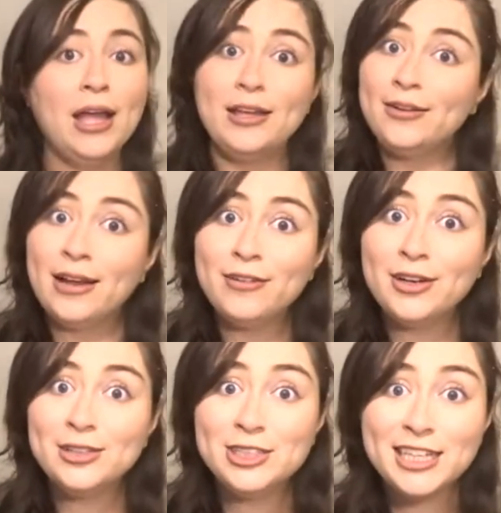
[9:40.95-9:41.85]
you never
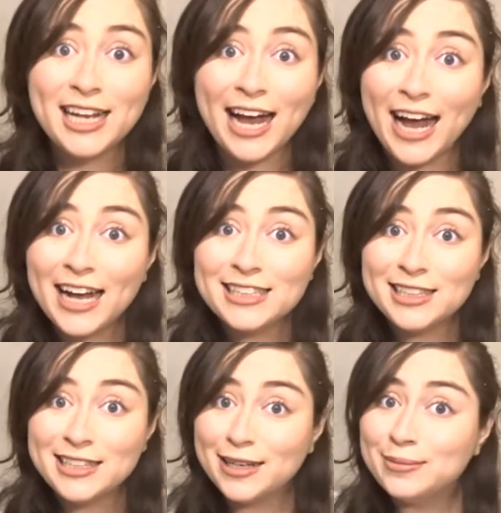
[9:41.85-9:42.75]
know, she could
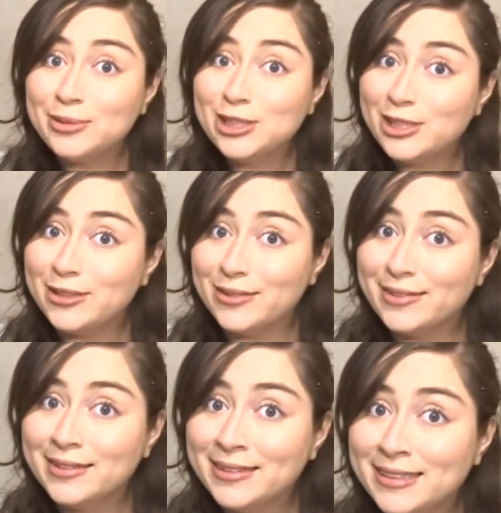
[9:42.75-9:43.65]
actually come
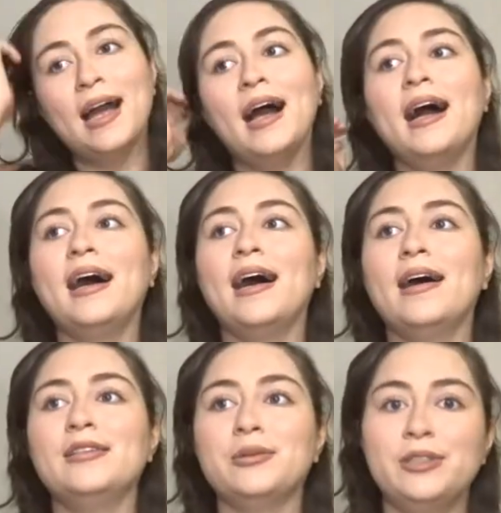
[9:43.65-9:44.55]
soon.
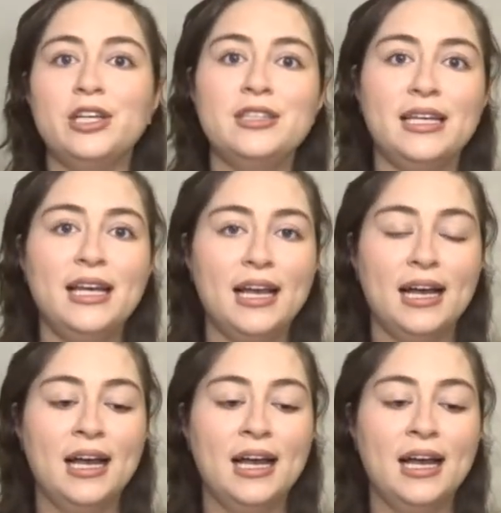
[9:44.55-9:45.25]
So we shall see.